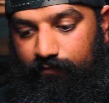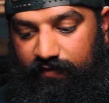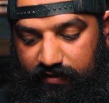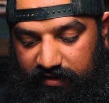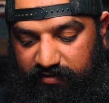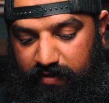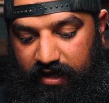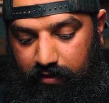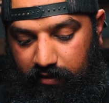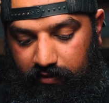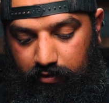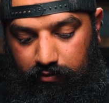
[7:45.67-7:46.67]
does make
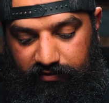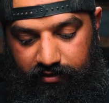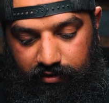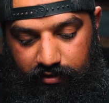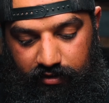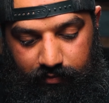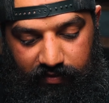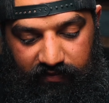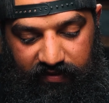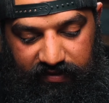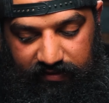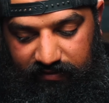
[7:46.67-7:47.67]
another holster. I believe
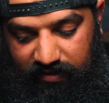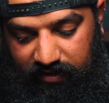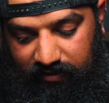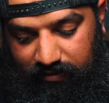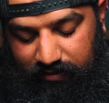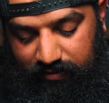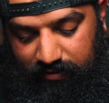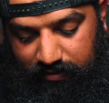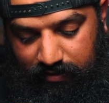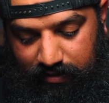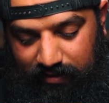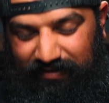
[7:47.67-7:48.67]
this is like
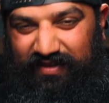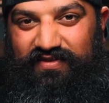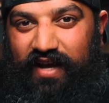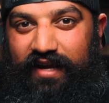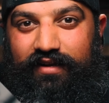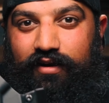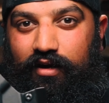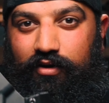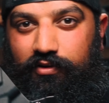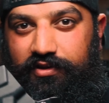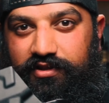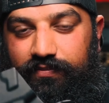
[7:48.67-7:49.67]
the
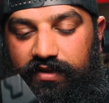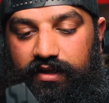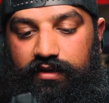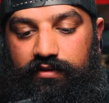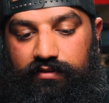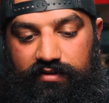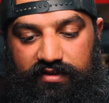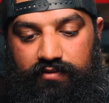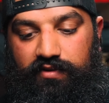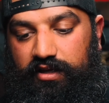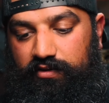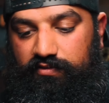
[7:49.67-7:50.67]
sidecar or something. This is
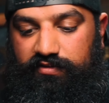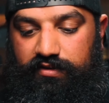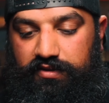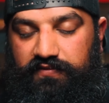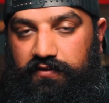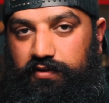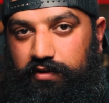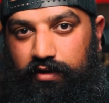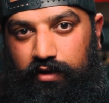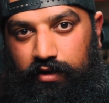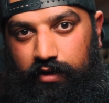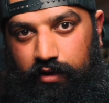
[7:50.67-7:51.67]
what I used to use for
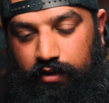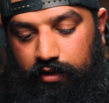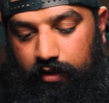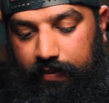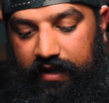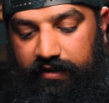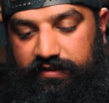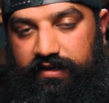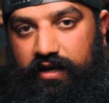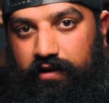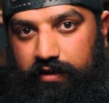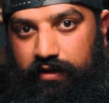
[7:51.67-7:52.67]
appendix
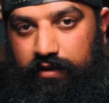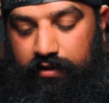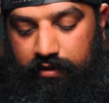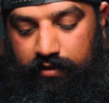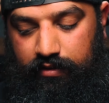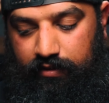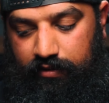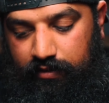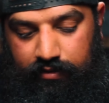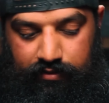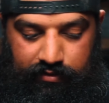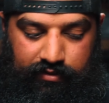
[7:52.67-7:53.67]
carry.
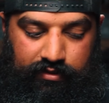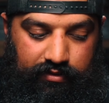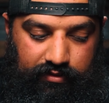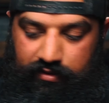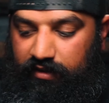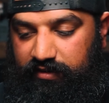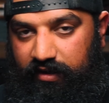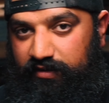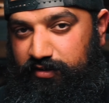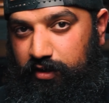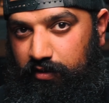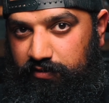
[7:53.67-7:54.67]
Nothing
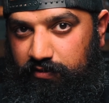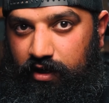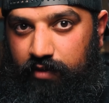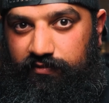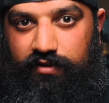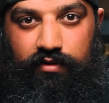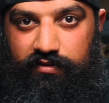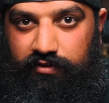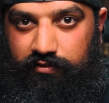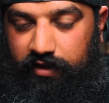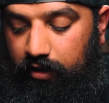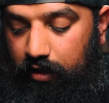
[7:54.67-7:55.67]
against T-Rex Arms. It's a
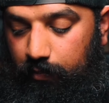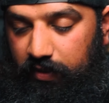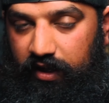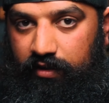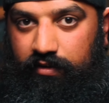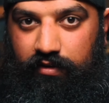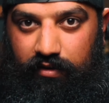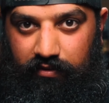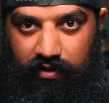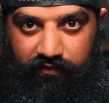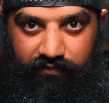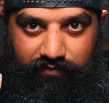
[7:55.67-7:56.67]
great company. I
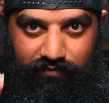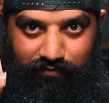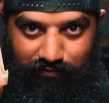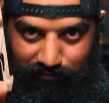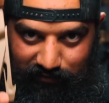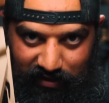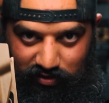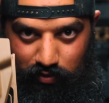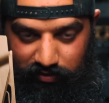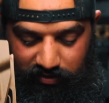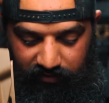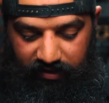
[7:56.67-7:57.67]
love this
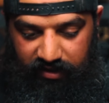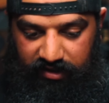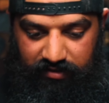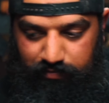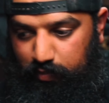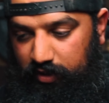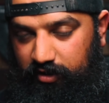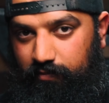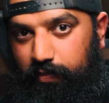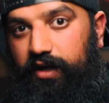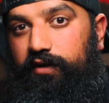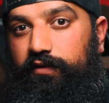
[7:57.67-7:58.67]
holster of theirs, but
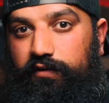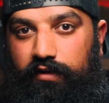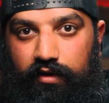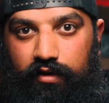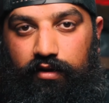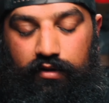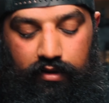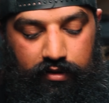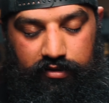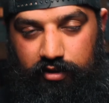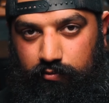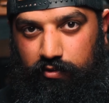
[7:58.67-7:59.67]
compared to the
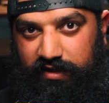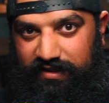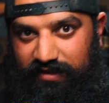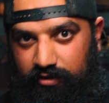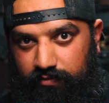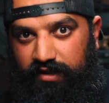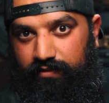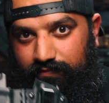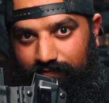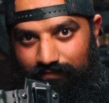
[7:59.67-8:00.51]
Tier 1 Concealment,